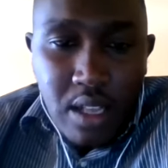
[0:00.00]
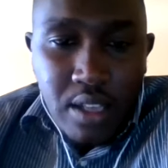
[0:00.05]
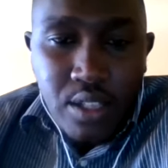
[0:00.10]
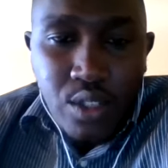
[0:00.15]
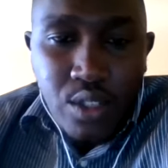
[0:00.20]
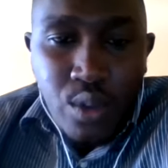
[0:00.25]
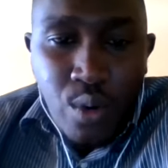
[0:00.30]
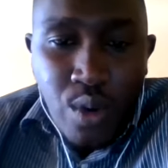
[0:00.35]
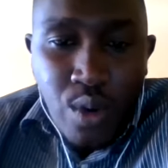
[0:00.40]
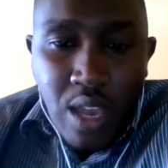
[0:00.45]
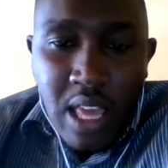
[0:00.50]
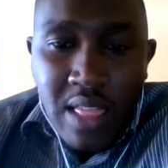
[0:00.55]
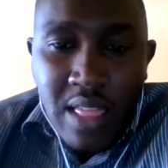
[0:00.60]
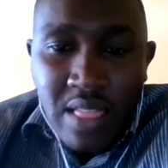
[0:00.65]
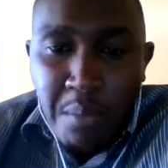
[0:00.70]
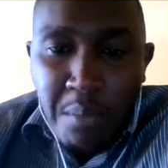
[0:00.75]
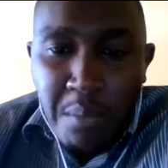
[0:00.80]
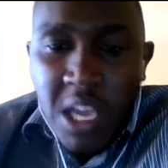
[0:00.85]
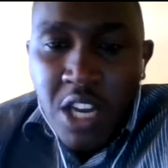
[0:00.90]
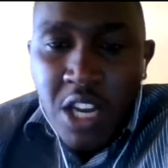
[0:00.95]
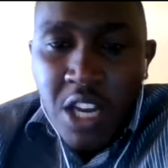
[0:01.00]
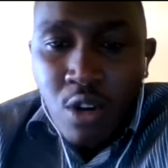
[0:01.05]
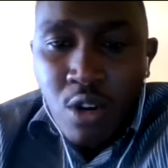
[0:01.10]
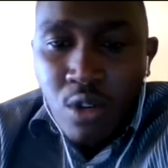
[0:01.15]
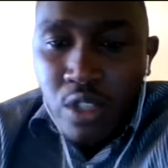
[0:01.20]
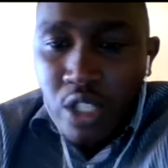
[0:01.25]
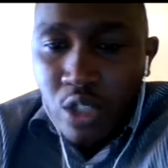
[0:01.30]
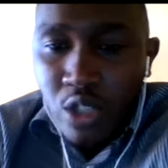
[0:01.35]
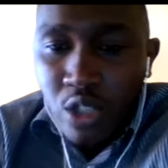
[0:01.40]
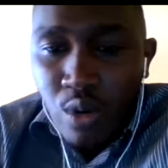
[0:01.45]
so in the Middle
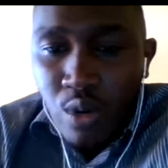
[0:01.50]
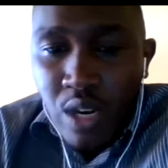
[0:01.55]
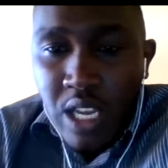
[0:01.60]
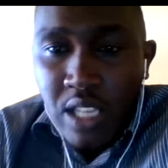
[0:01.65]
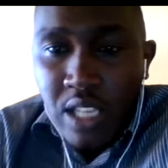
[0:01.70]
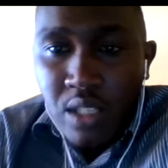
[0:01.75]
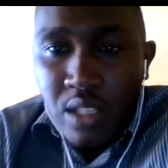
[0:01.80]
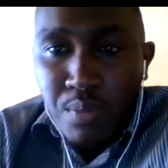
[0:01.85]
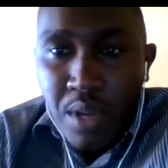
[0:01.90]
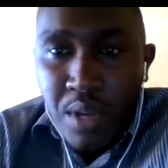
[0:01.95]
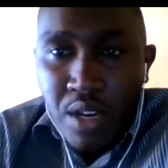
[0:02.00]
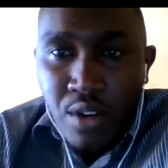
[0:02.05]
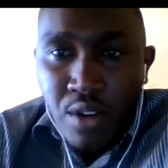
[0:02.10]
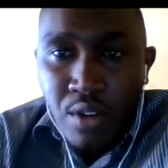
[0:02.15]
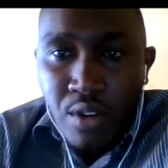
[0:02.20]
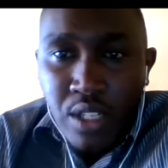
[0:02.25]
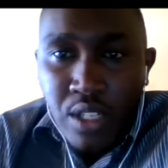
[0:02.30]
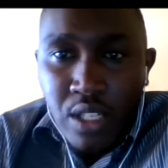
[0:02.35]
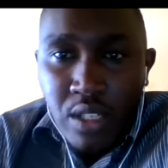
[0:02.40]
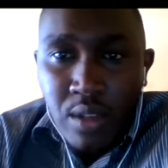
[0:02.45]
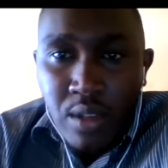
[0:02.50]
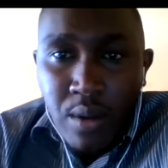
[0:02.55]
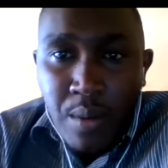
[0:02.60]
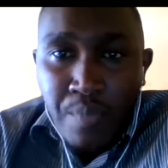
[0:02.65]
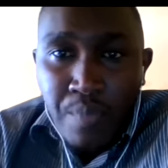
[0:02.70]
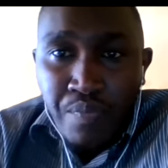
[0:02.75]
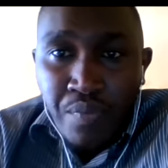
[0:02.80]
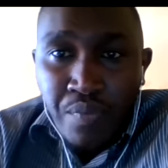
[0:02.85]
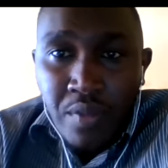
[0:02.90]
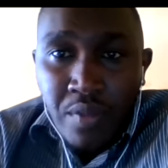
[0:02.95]
Stone Age period,
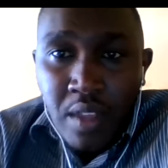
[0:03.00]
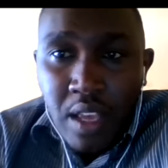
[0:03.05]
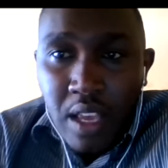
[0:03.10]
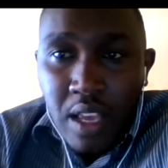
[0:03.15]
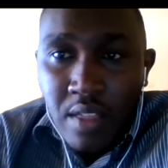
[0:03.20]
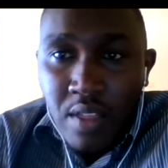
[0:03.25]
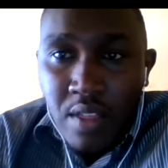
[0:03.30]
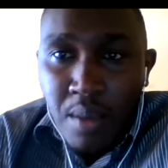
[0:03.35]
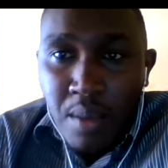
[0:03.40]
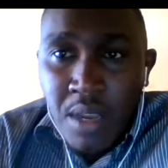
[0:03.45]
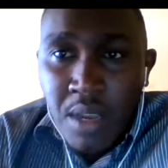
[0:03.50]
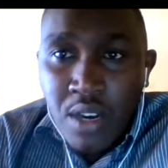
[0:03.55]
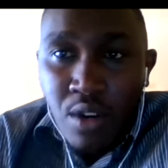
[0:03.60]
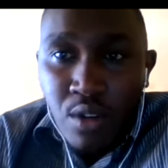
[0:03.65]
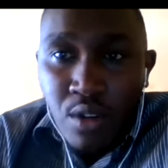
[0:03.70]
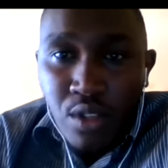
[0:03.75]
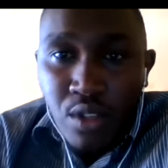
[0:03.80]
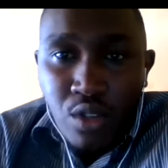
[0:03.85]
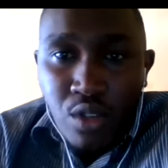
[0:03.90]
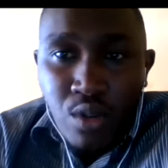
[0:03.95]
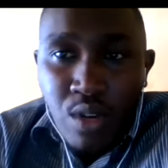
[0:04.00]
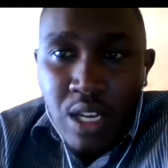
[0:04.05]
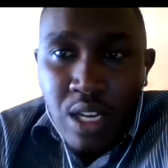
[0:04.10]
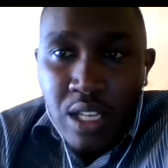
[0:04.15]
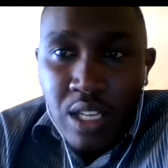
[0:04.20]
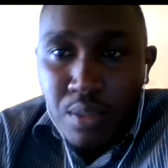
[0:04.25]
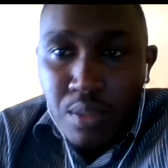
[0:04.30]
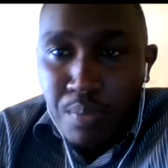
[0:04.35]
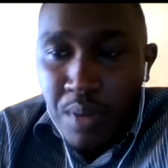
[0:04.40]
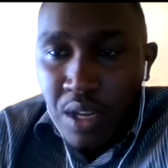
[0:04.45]
in the Middle Stone
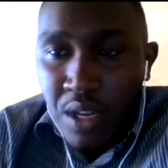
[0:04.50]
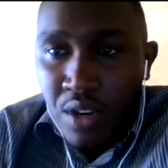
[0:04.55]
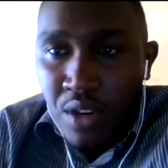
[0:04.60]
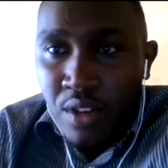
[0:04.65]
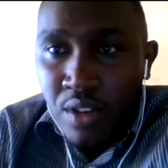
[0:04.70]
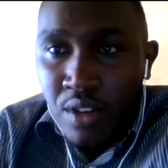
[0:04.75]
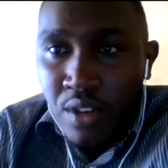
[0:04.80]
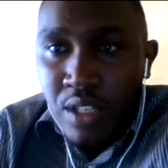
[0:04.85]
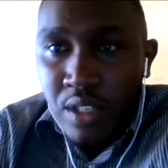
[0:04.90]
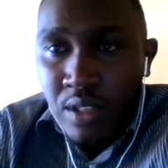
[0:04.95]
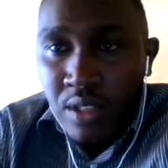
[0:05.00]
Age period,